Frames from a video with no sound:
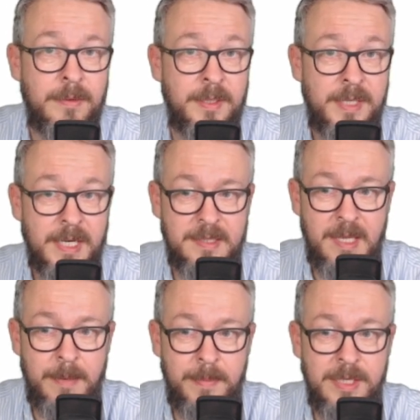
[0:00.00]
The next
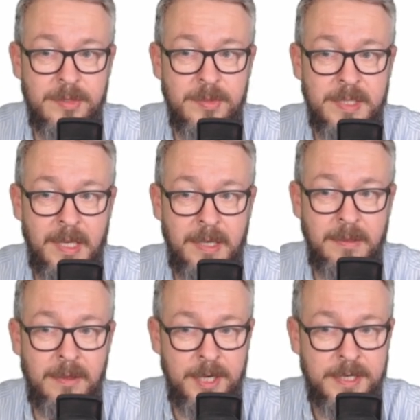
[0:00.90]
step is to
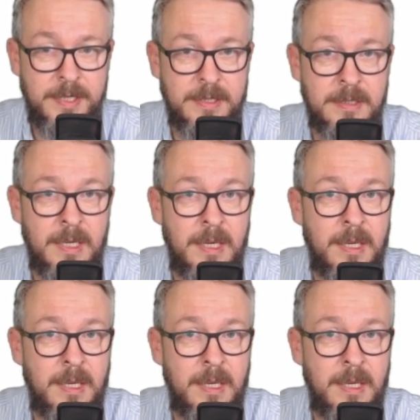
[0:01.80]
select thickness,